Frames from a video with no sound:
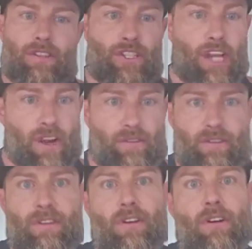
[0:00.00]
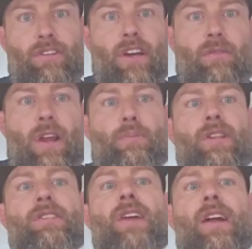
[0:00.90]
done, all done, right? But
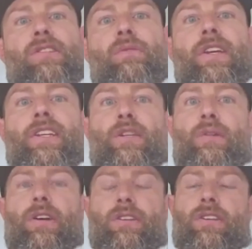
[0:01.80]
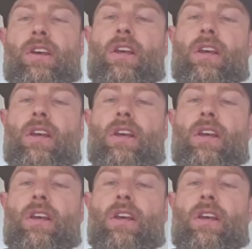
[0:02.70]
it's not so easy, because